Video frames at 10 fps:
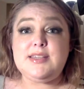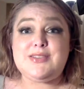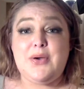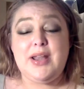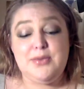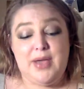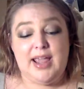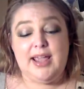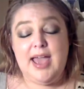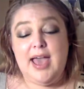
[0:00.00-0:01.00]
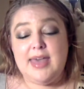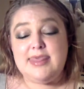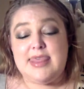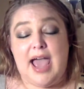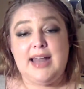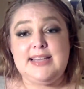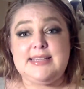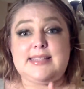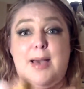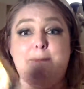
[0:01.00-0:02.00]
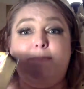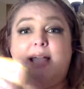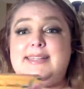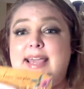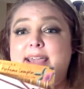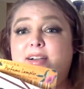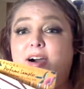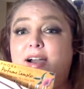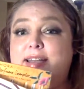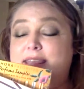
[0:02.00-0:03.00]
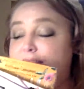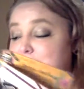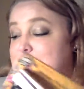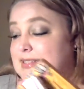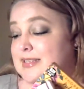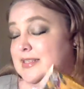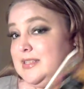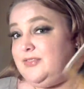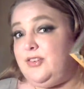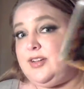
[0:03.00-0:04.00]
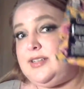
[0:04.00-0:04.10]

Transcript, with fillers: So, anyway, that is my take on this Sephora